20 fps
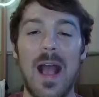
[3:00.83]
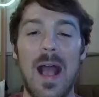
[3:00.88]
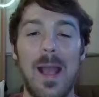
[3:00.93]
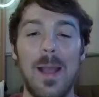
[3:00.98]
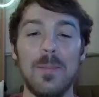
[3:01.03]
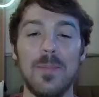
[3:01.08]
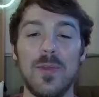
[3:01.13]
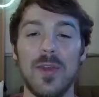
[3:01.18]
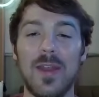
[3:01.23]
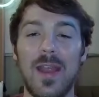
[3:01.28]

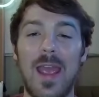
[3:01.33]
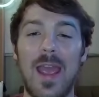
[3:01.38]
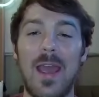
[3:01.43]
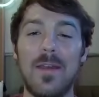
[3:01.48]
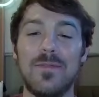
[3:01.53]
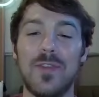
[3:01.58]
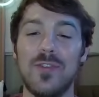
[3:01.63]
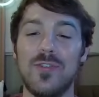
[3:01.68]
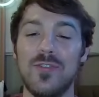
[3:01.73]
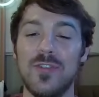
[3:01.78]
I'm going to
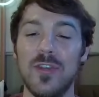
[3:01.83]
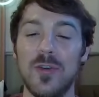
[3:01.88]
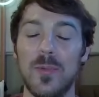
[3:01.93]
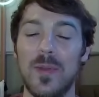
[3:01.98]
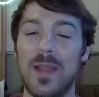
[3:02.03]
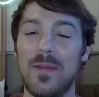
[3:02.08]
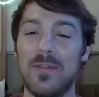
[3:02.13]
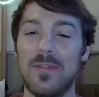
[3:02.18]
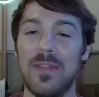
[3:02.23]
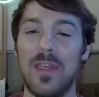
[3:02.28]
have to shield
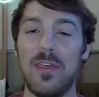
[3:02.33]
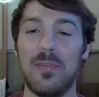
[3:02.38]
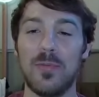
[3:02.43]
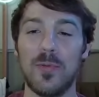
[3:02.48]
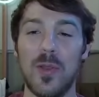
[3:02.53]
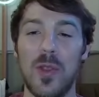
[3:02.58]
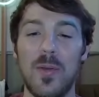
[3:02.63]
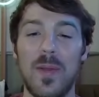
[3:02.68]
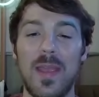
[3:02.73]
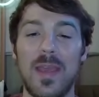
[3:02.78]
whatever they
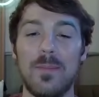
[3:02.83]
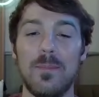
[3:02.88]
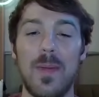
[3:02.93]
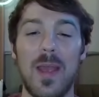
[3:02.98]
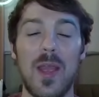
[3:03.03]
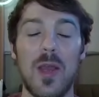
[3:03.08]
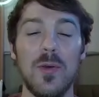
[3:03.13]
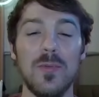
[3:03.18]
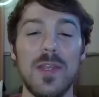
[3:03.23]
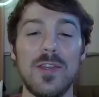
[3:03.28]
throw, and
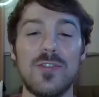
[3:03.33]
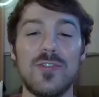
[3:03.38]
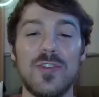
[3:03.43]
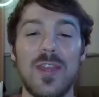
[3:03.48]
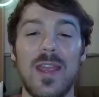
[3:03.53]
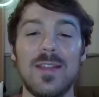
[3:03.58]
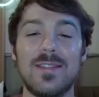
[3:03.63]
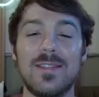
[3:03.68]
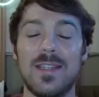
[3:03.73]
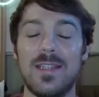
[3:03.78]
my only
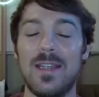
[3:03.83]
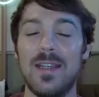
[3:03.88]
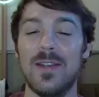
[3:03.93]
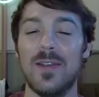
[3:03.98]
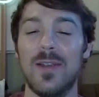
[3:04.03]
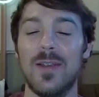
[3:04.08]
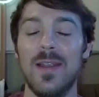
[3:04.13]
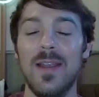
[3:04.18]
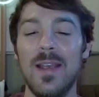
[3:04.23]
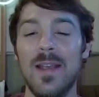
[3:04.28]
chance
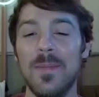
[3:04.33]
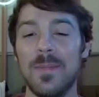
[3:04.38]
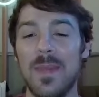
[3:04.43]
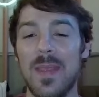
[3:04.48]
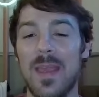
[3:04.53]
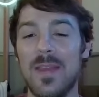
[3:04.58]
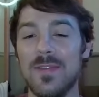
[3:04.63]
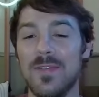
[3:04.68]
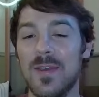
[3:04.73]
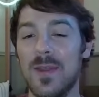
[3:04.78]
here
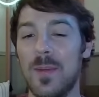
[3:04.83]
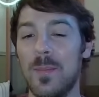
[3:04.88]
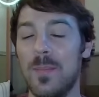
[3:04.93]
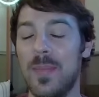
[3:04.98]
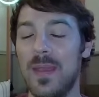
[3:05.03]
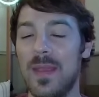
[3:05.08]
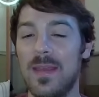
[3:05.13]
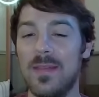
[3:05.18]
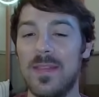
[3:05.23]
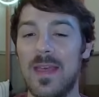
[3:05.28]
is going to
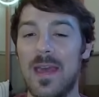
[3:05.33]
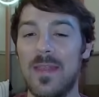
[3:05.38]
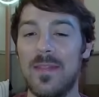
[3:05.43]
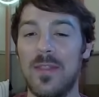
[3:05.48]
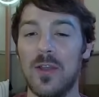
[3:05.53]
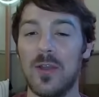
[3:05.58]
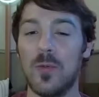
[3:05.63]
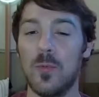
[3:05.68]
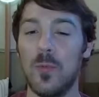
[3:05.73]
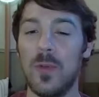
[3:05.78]
be that
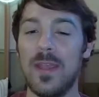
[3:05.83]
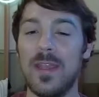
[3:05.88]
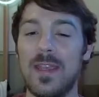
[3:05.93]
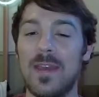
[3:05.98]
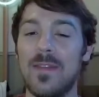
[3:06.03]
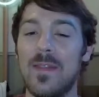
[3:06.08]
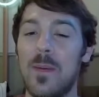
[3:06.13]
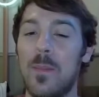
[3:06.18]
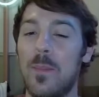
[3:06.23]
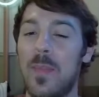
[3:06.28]
they're weak
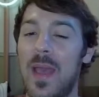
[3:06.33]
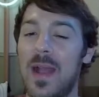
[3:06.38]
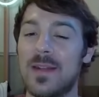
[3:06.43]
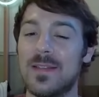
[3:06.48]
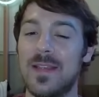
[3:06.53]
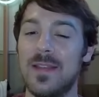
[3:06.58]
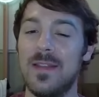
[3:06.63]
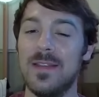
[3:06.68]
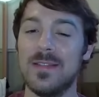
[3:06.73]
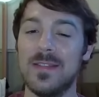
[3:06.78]
in the back
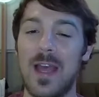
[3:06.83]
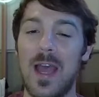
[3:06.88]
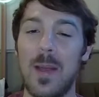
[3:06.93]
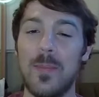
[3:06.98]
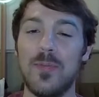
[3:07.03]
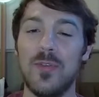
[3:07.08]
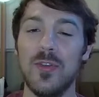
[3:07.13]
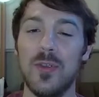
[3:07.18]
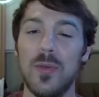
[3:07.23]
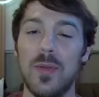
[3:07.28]
to this
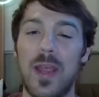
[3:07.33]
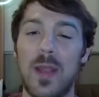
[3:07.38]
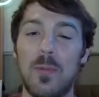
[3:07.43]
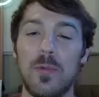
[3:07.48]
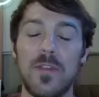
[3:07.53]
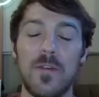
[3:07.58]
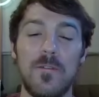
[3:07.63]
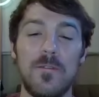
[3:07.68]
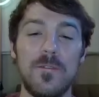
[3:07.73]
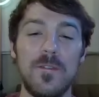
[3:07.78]
Obstagoon. And
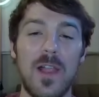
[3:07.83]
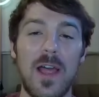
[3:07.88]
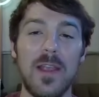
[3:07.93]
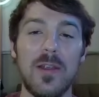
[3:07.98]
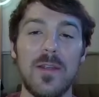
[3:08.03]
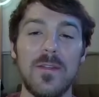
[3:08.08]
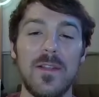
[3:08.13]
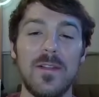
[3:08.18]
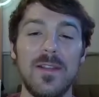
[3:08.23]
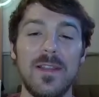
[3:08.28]
with a
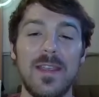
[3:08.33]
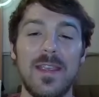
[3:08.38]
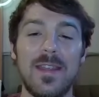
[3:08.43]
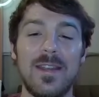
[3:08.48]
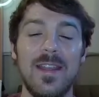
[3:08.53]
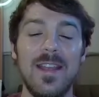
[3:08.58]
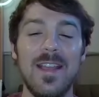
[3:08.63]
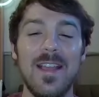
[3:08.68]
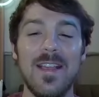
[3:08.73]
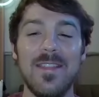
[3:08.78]
Flyer on the
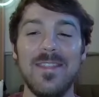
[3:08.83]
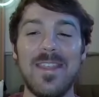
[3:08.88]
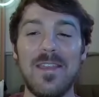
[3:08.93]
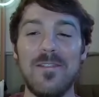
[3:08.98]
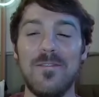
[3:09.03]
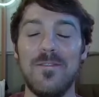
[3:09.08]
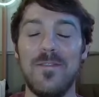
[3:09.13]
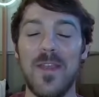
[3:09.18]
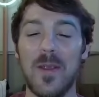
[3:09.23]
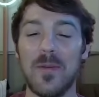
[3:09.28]
lead, they
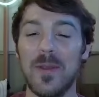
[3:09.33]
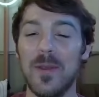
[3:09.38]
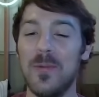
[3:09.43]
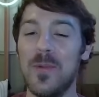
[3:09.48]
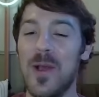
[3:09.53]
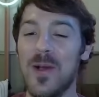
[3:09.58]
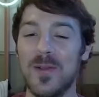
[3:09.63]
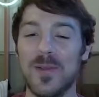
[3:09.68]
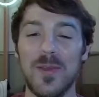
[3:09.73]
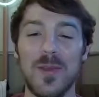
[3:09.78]
very
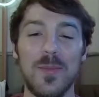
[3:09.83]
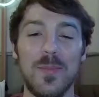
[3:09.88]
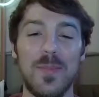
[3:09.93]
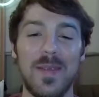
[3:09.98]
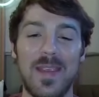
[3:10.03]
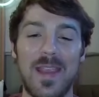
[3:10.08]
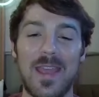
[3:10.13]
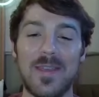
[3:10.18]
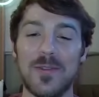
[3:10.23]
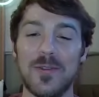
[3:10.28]
well could
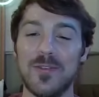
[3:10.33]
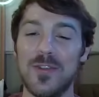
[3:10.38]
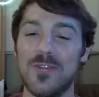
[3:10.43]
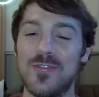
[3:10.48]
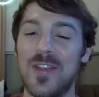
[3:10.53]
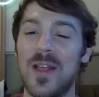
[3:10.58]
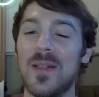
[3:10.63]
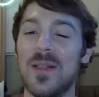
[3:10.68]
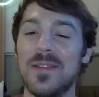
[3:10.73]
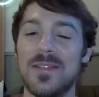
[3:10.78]
be, and there's a
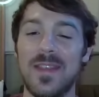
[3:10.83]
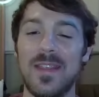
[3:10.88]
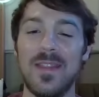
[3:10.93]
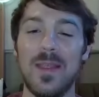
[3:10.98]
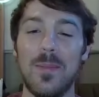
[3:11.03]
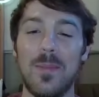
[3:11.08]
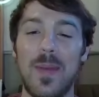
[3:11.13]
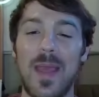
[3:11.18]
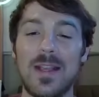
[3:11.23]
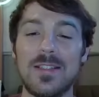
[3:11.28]
Jellicent in
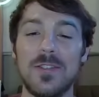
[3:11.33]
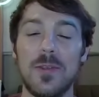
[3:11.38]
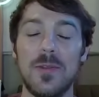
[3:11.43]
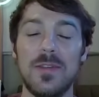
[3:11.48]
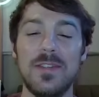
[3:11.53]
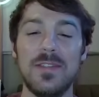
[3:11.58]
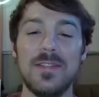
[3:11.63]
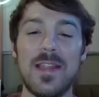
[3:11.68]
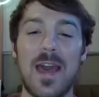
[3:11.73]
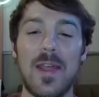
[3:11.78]
the back. So
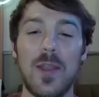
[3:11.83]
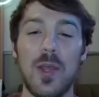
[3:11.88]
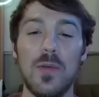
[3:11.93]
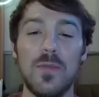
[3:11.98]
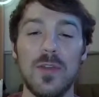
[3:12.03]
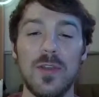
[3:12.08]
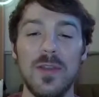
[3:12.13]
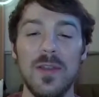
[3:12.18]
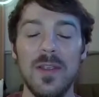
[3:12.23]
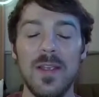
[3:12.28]
this is not
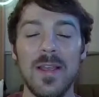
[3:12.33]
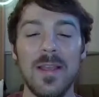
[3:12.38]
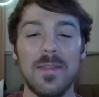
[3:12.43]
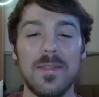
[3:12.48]
over.